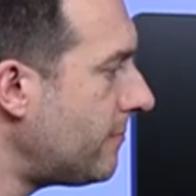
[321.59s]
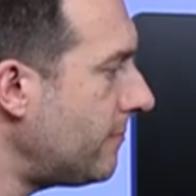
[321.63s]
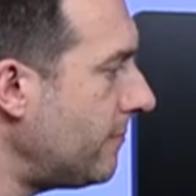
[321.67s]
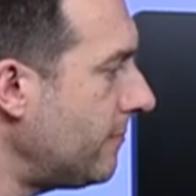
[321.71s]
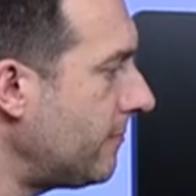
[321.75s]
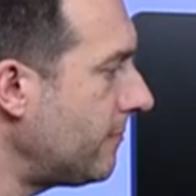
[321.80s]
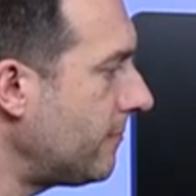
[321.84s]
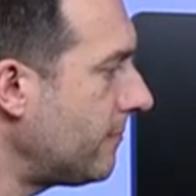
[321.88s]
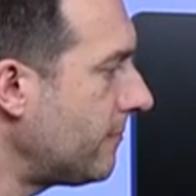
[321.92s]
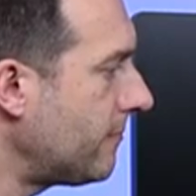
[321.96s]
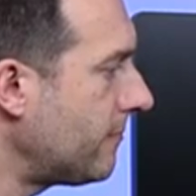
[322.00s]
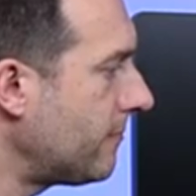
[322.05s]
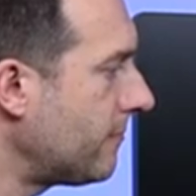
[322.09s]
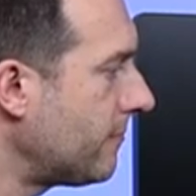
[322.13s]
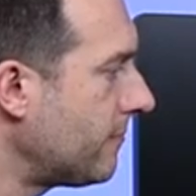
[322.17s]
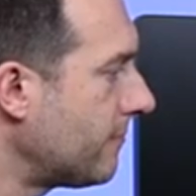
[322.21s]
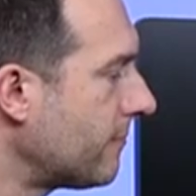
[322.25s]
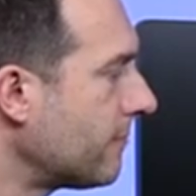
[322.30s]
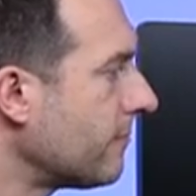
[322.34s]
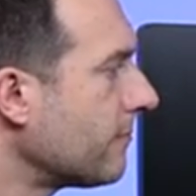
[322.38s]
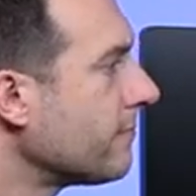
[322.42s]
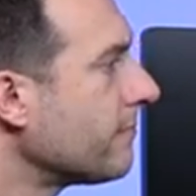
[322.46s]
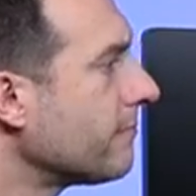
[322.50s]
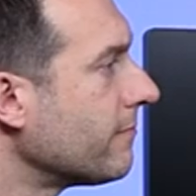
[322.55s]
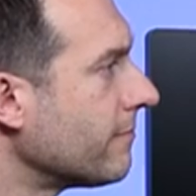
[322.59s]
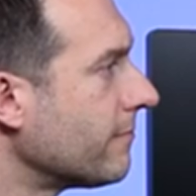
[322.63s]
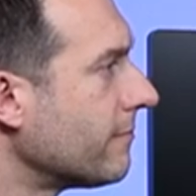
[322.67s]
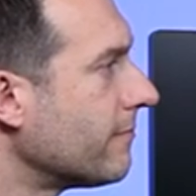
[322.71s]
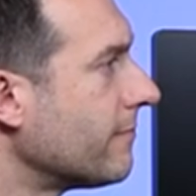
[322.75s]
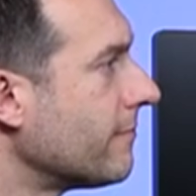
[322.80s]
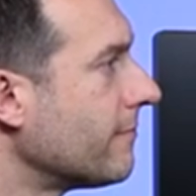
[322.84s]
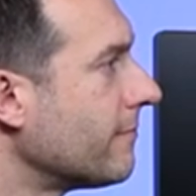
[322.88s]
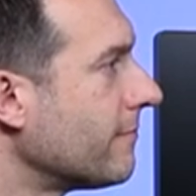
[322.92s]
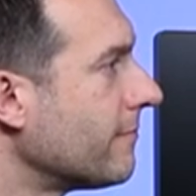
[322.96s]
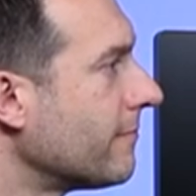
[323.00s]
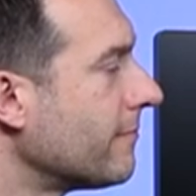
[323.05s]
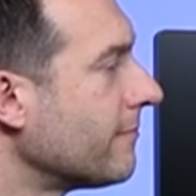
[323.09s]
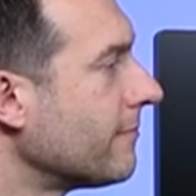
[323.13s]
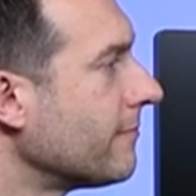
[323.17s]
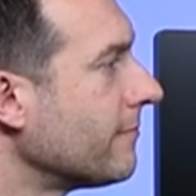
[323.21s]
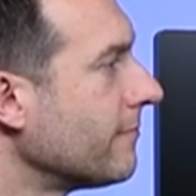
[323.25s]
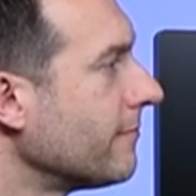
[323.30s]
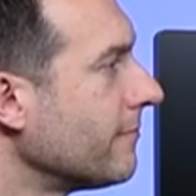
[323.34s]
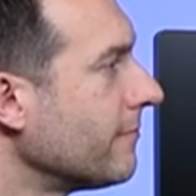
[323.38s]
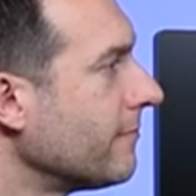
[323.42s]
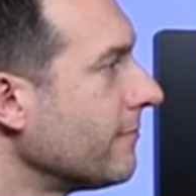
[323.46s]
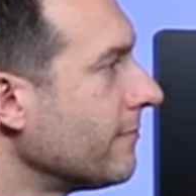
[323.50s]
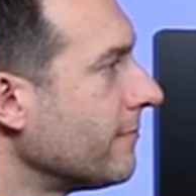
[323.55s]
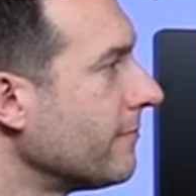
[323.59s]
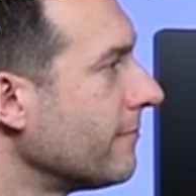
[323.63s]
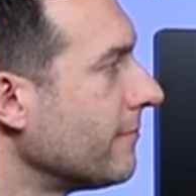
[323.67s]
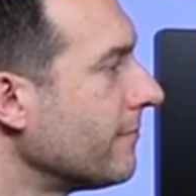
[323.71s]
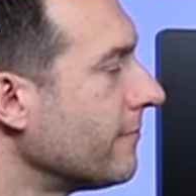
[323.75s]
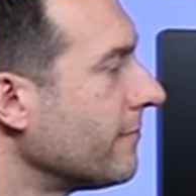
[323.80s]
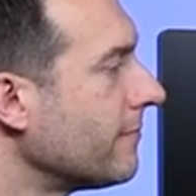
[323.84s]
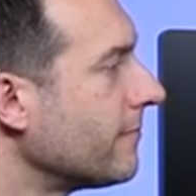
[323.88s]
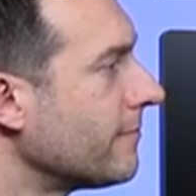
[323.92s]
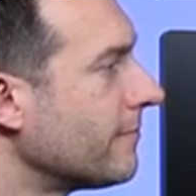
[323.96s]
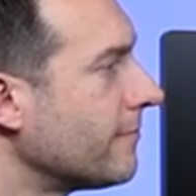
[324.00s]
This person isn't speaking.